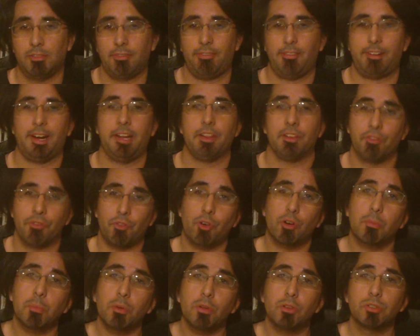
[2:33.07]
find the
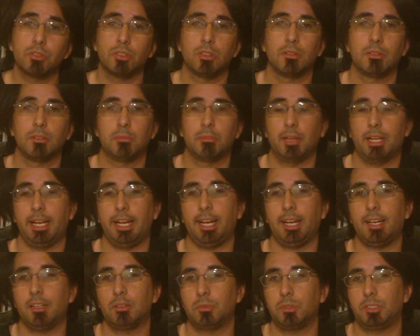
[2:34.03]
Vorpal
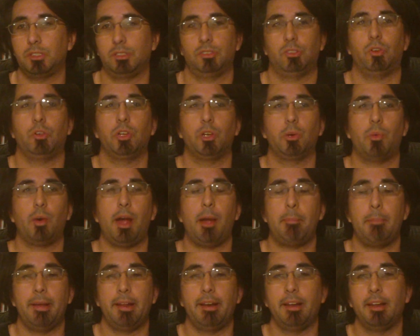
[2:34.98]
blade, which is the only
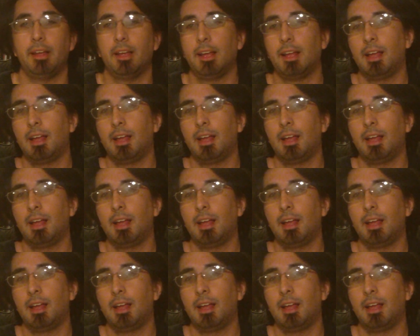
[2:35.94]
weapon